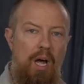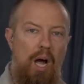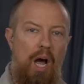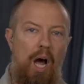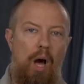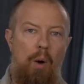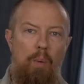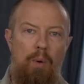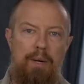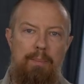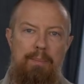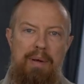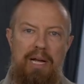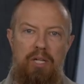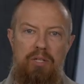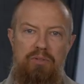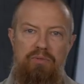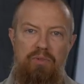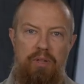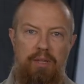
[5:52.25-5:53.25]
I want to
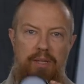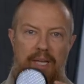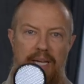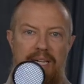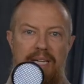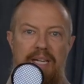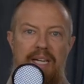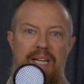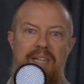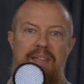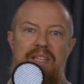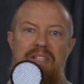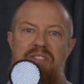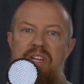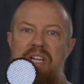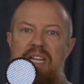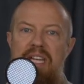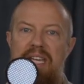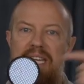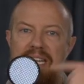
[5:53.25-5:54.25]
balance for the light that's
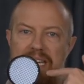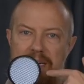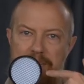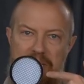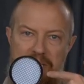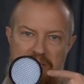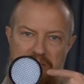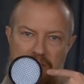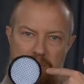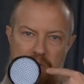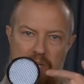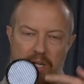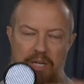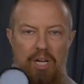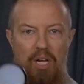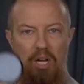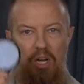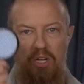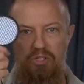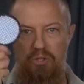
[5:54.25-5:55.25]
hitting my subject.
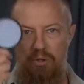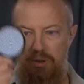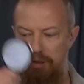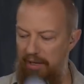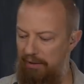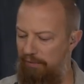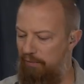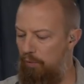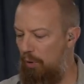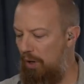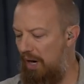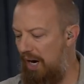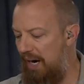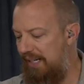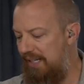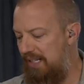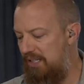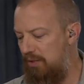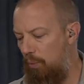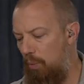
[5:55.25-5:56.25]
So therefore, I
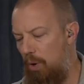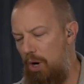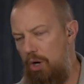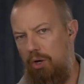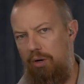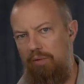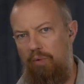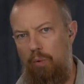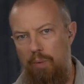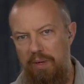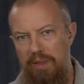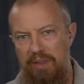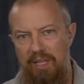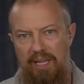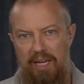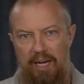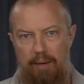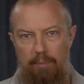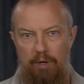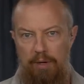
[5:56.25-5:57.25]
need to walk over with the
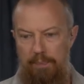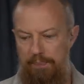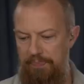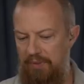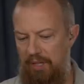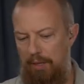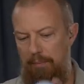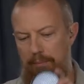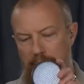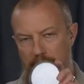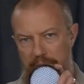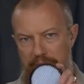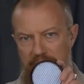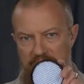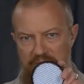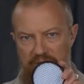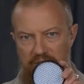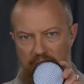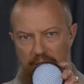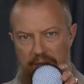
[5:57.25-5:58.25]
camera, put
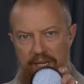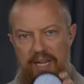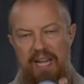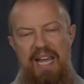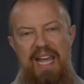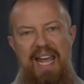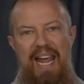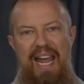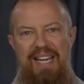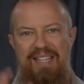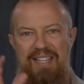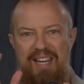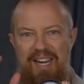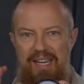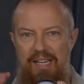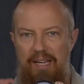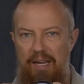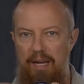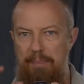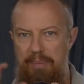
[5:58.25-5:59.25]
this on, and
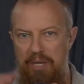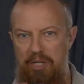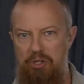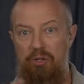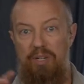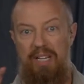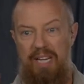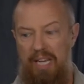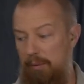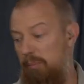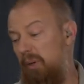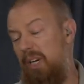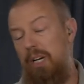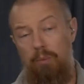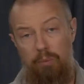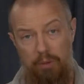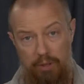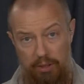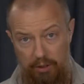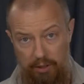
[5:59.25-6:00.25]
take a picture and calibrate it.
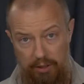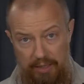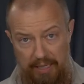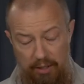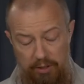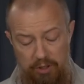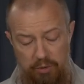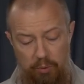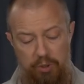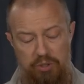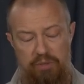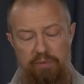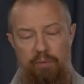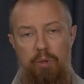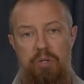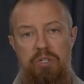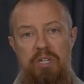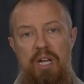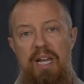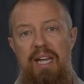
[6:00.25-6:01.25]
We're going to look at how this works, of
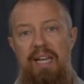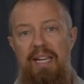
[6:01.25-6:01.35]
course.